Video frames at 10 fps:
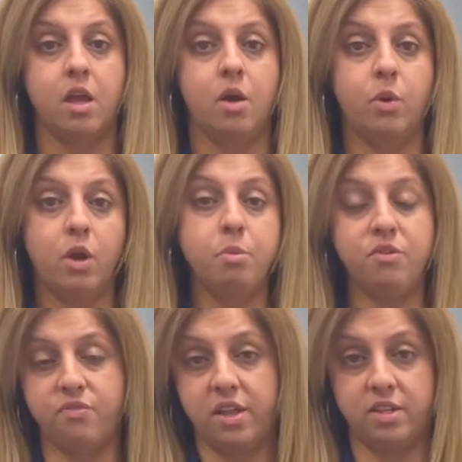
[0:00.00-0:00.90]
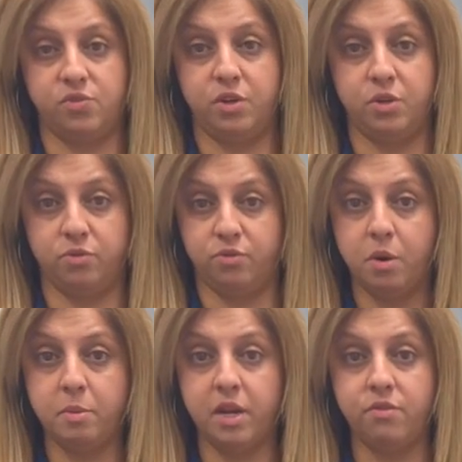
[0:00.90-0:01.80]
We hope you found this video
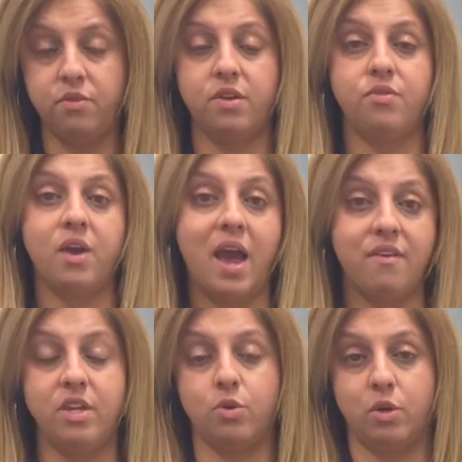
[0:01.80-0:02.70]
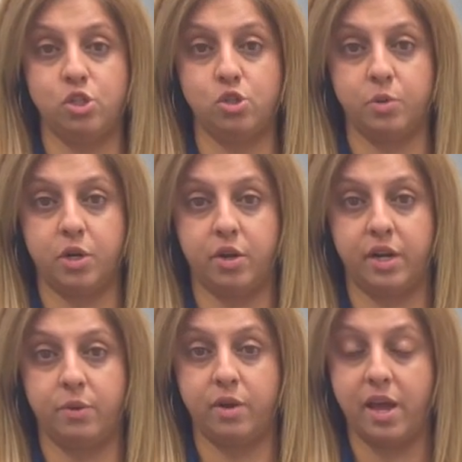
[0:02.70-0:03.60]
informative. If you have any questions
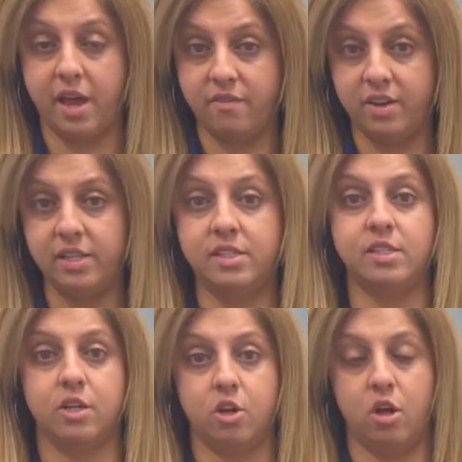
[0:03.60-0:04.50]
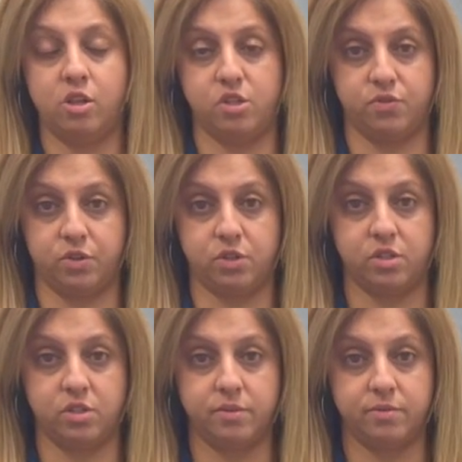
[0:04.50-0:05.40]
regarding evidence, call us first.